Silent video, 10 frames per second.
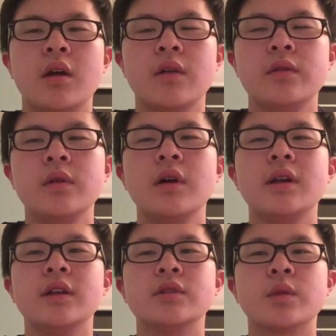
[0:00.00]
Hey
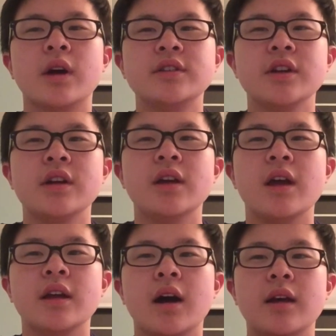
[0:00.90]
everyone, it's YJ,
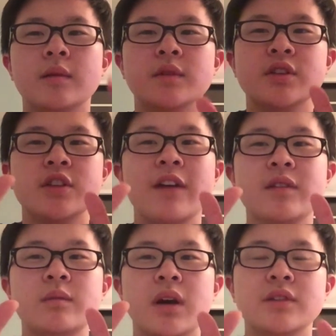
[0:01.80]
and I am
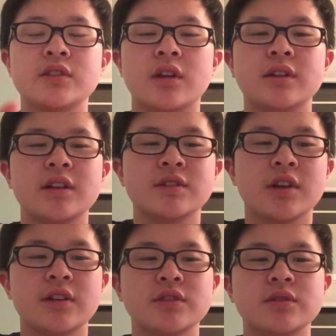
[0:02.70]
7 months on
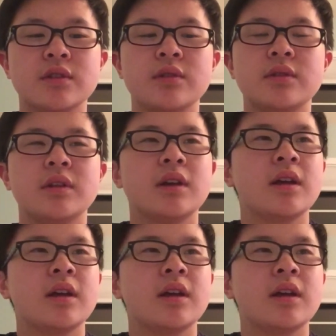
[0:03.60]
testosterone.